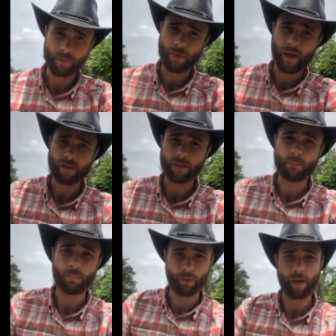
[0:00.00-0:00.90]
to actually
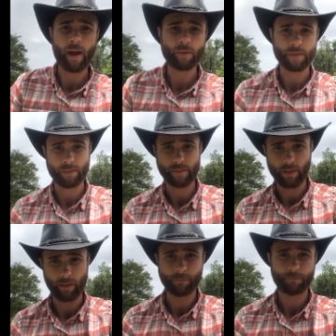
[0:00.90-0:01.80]
build a house on this
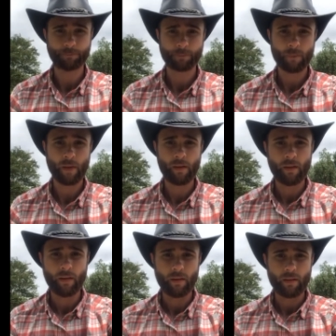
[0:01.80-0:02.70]
land.
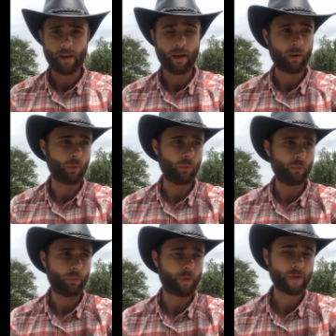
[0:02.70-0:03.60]
Now,
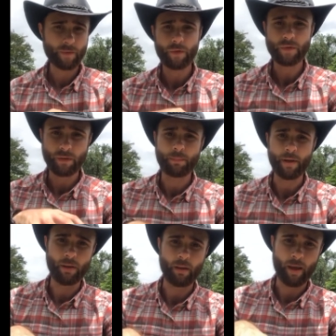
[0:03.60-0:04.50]
this used to
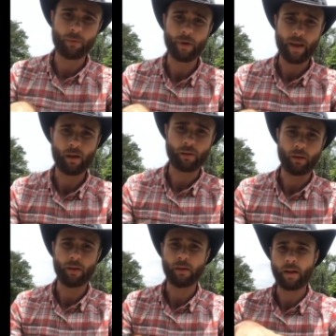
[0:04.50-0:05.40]
be Henry County,
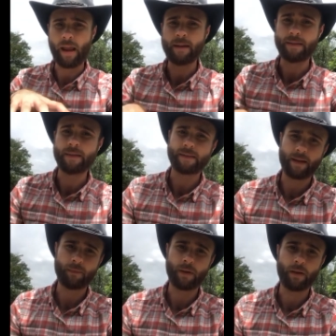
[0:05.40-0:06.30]
and in
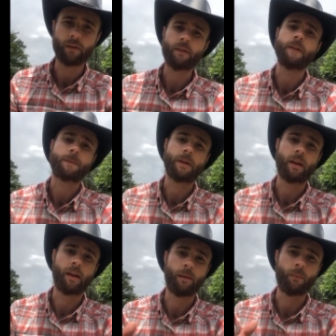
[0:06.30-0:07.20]
1870, this
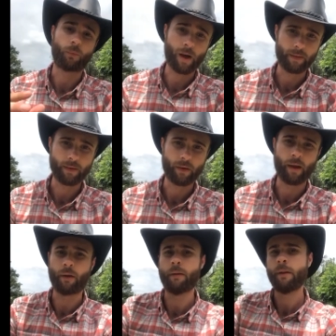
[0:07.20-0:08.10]
became Rockdale
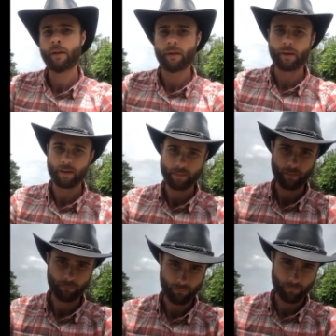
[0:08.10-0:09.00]
County because they
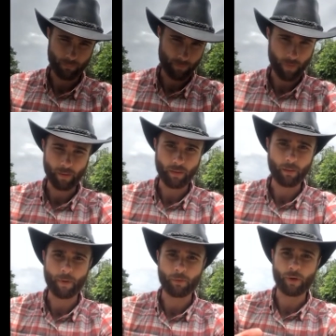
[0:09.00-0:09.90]
divided up
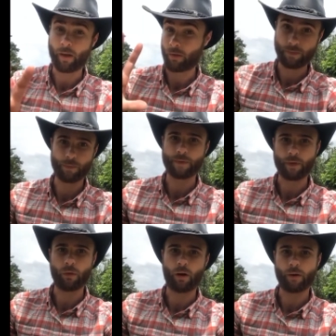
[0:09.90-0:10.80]
Henry County because it was so
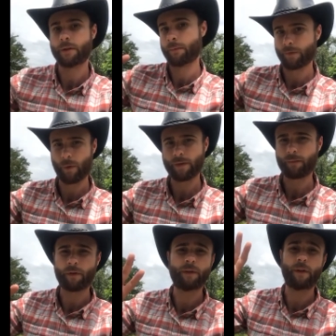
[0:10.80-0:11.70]
large, and it was the western
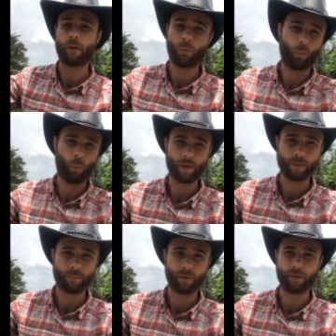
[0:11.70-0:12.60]
frontier,
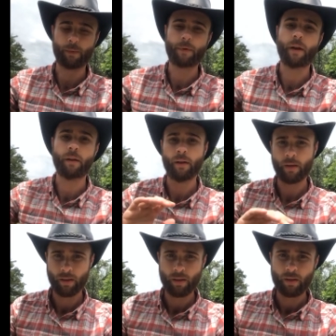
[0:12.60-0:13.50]
wasn't built up yet,
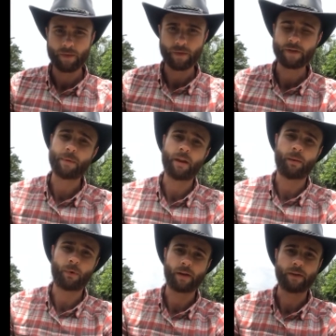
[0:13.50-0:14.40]
so this became Rockdale